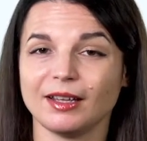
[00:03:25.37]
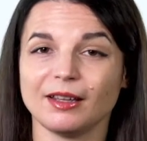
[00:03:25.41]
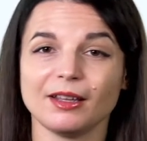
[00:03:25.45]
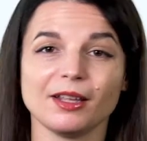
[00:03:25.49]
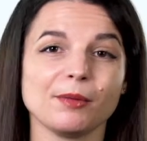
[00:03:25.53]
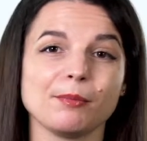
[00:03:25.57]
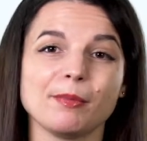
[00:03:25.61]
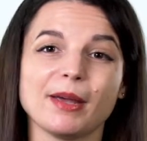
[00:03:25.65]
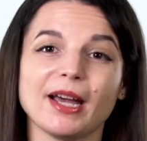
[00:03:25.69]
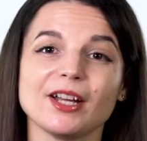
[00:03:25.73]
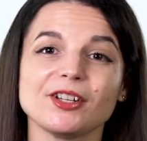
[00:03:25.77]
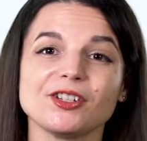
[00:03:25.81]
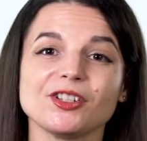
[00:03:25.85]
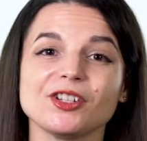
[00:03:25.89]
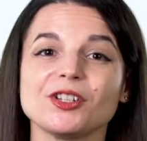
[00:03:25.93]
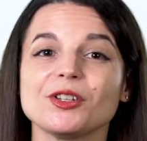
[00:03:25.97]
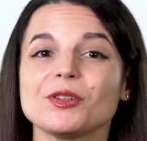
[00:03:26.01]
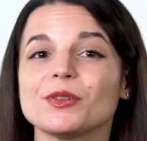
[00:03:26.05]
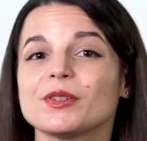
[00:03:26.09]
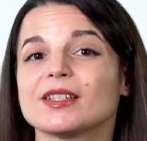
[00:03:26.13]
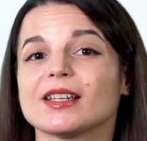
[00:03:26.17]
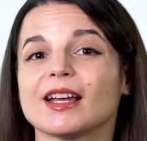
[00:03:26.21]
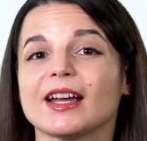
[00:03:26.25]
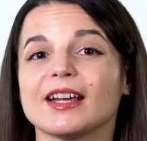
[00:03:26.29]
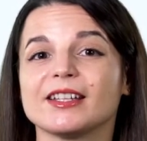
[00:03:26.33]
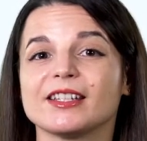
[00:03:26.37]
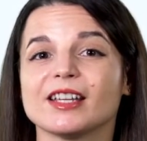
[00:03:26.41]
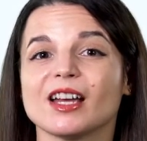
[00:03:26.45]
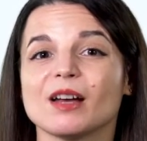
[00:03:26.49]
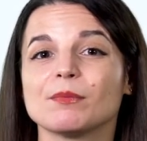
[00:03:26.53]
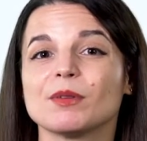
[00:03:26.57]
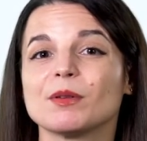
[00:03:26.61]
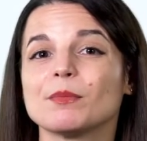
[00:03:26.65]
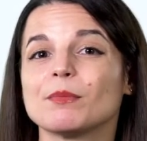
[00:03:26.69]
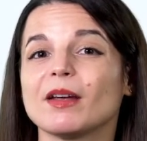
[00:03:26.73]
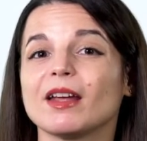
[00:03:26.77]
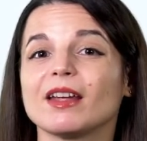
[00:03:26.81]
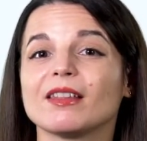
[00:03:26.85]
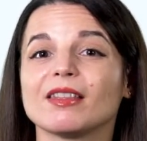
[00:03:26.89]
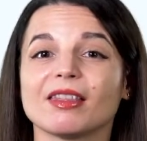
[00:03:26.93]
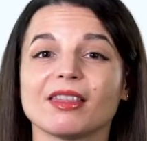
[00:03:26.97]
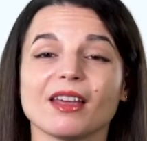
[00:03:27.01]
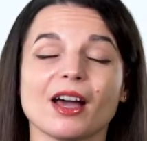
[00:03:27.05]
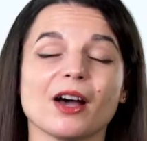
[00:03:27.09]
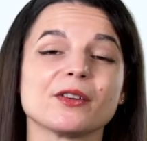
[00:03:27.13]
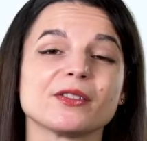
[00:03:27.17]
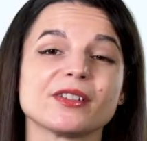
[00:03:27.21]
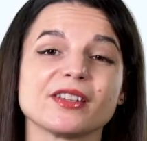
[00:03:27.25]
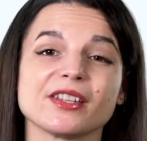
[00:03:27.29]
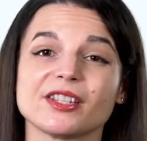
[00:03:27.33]
Imagine you signed up and paid
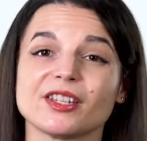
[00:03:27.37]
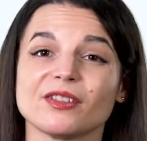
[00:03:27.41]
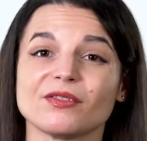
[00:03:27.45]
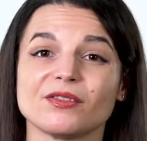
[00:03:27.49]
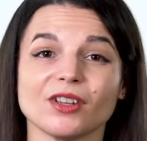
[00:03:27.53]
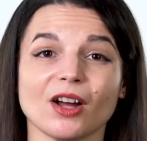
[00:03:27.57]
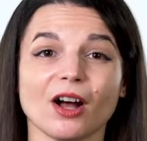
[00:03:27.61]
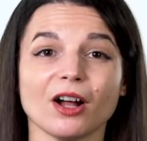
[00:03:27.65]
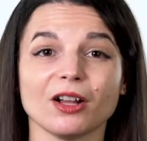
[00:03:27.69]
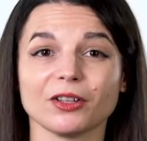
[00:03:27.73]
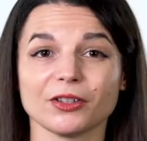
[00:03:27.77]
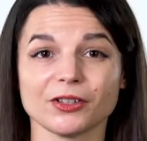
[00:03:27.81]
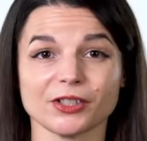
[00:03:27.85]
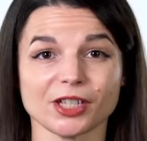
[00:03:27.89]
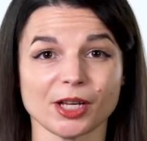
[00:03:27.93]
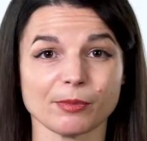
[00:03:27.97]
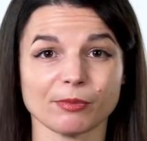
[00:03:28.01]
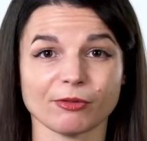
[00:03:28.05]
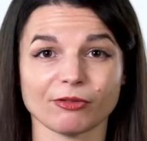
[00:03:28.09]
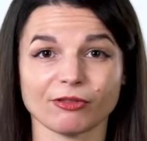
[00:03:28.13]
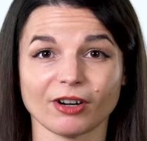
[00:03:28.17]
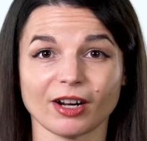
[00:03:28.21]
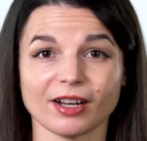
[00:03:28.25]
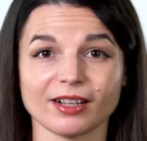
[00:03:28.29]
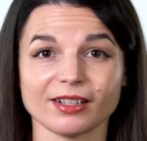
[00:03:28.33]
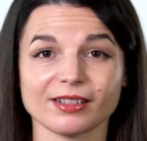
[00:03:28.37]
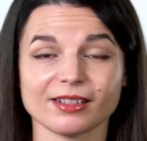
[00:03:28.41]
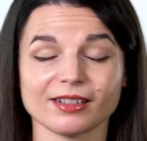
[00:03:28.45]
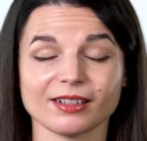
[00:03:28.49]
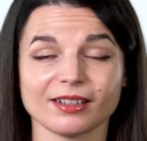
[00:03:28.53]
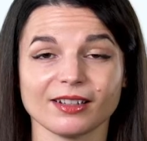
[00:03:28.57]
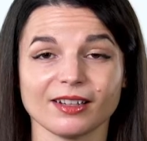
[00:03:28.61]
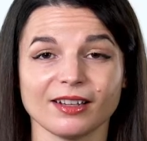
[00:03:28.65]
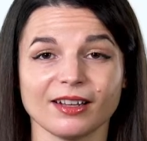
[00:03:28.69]
thousands of dollars up front.